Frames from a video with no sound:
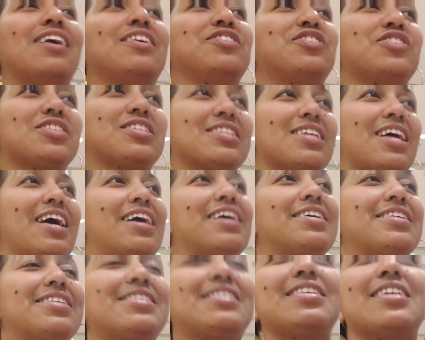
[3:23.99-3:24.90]
just like
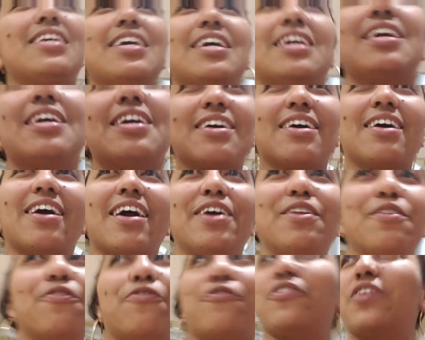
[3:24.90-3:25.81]
seeing
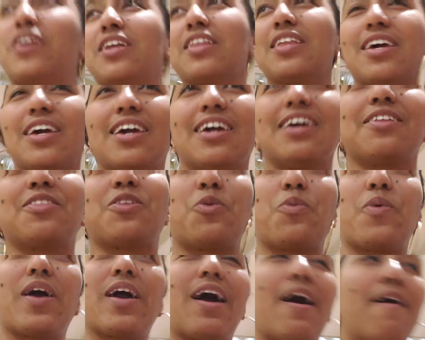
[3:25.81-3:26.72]
and feeling the
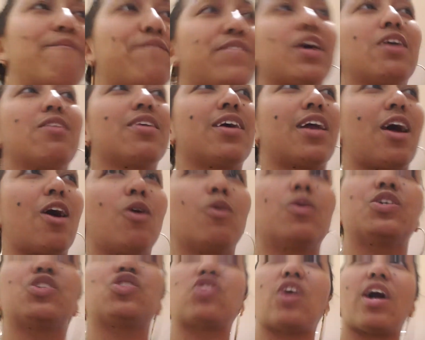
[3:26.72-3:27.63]
way I felt, and I
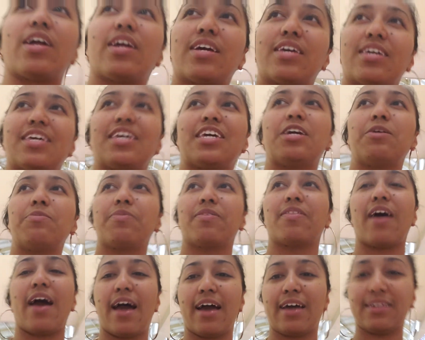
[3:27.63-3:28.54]
always try to keep
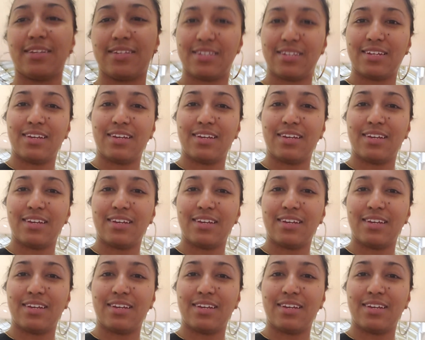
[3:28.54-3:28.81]
that